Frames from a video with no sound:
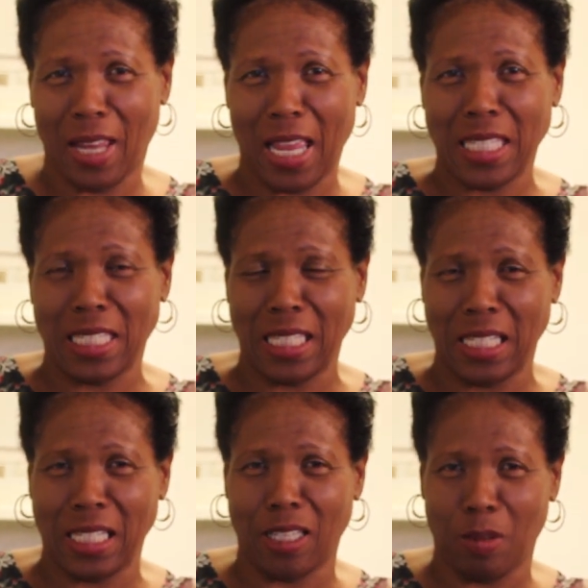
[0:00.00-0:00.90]

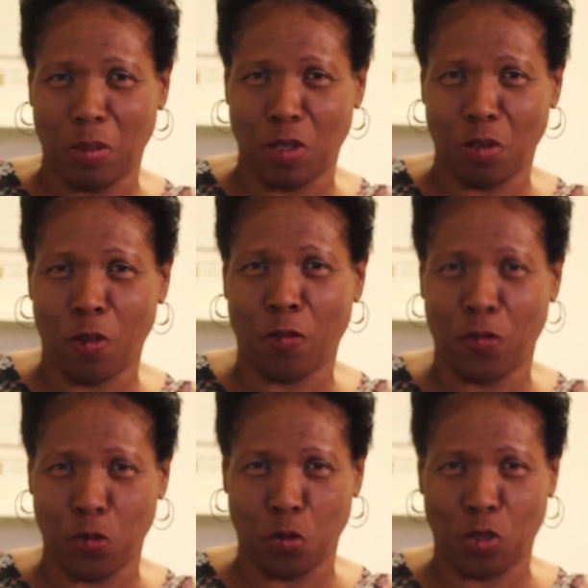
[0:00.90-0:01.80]
S-T-E-W,
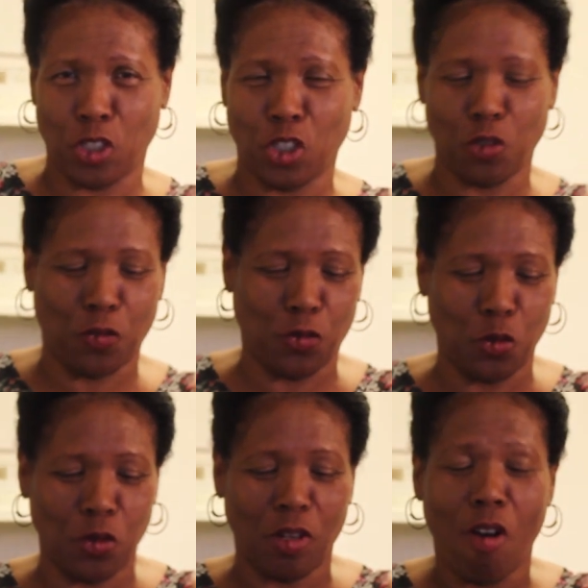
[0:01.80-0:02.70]
food, stew
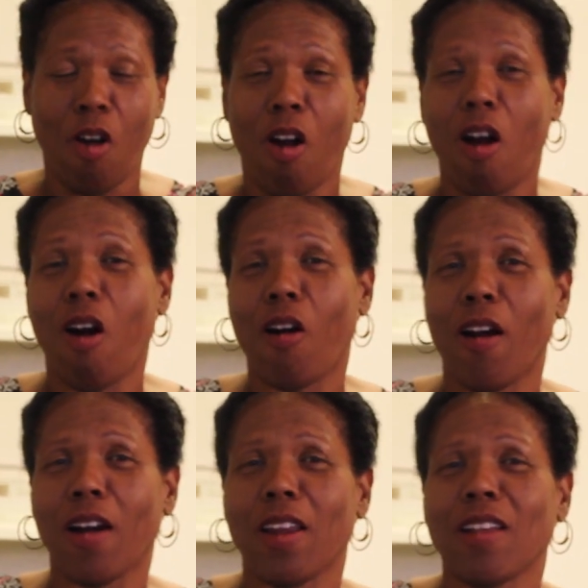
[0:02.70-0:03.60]
food.
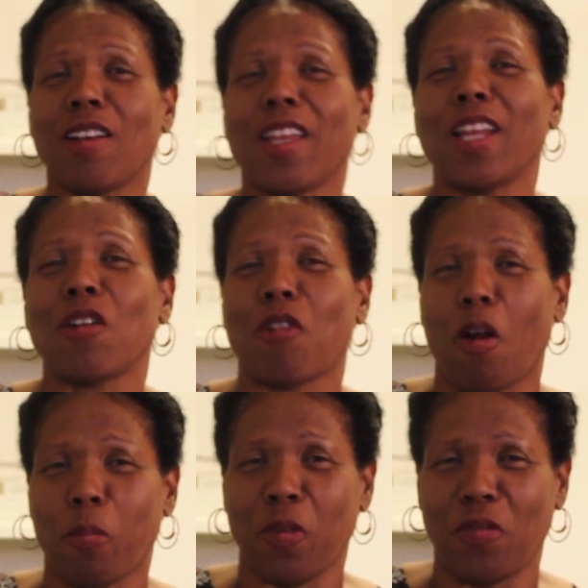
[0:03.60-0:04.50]
Or they're cooking
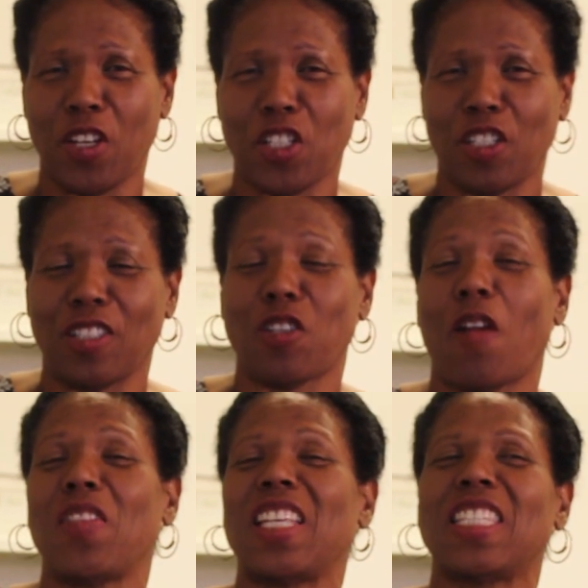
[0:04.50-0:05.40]
ground provision.
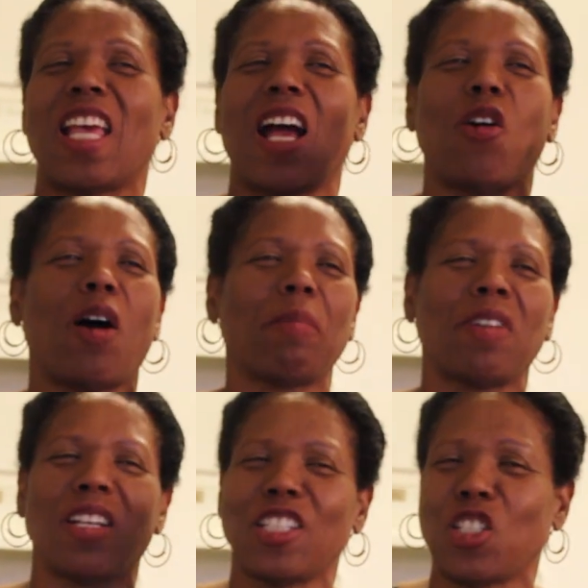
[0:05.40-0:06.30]
So if they say, oh, I'm
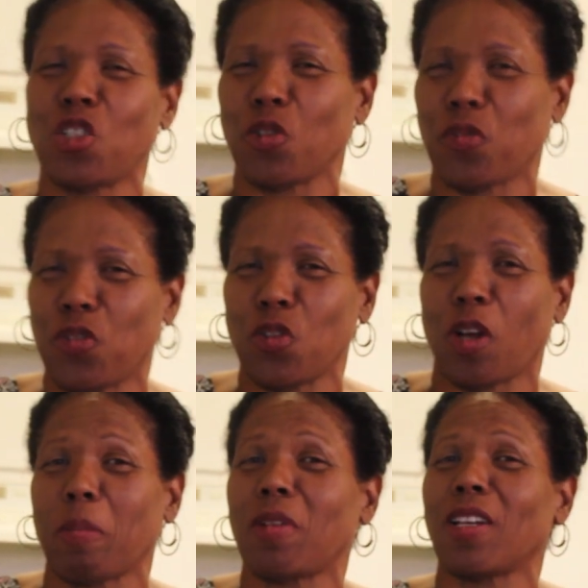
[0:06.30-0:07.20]
cooking stew food,
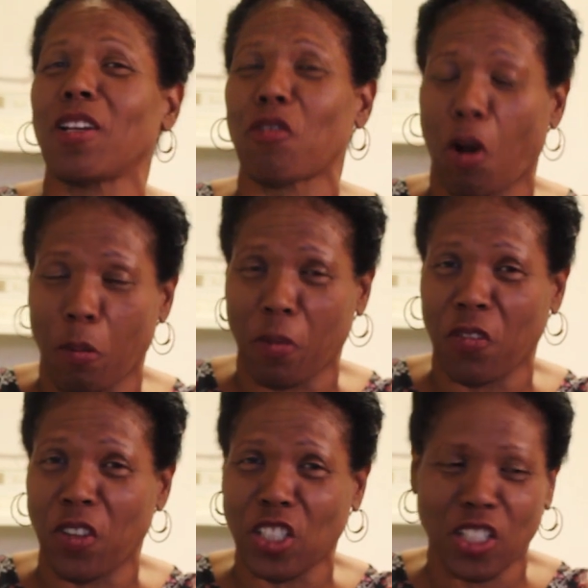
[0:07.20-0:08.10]
I'm cooking ground
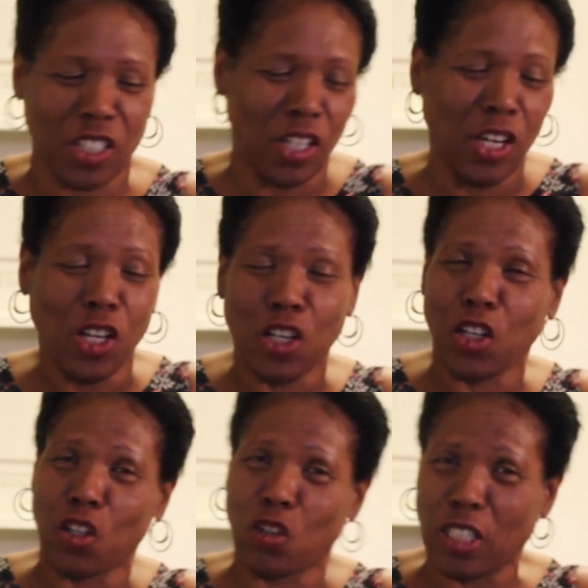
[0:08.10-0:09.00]
provision,
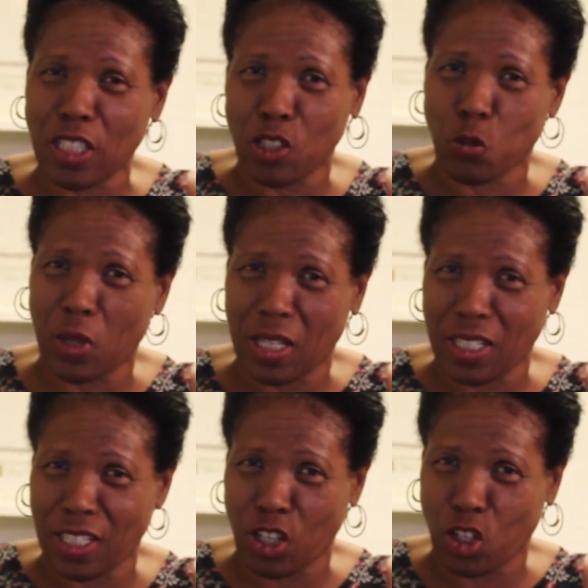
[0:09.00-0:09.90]
you know this is
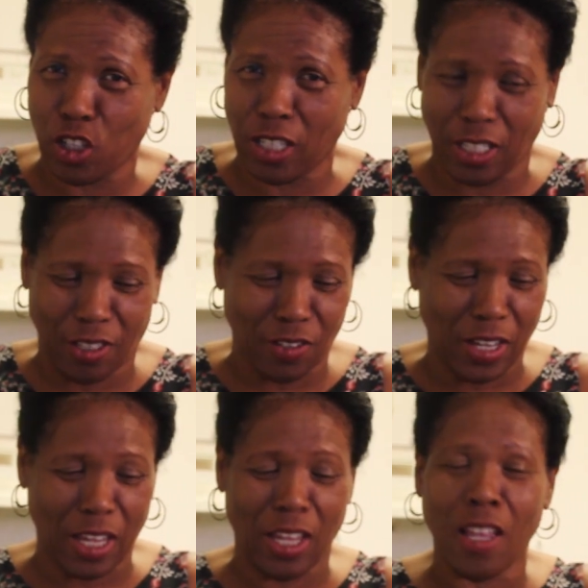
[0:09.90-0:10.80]
what they're cooking,
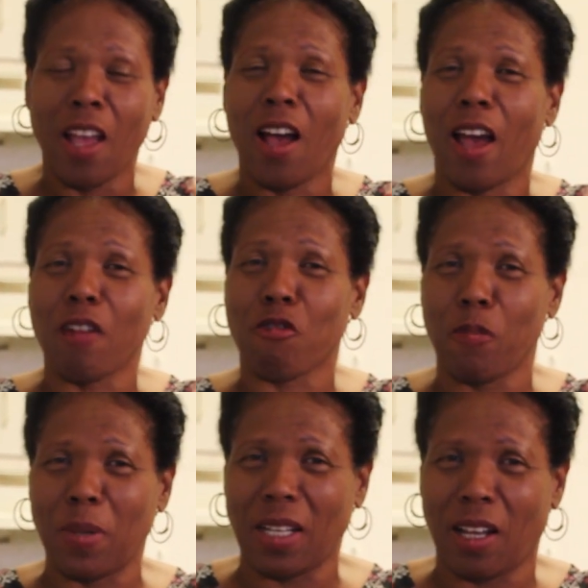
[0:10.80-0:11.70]
okay? I grew
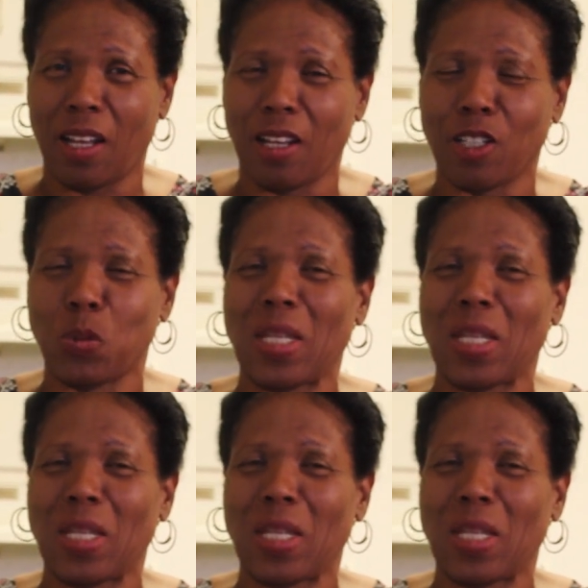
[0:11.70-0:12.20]
up in the islands.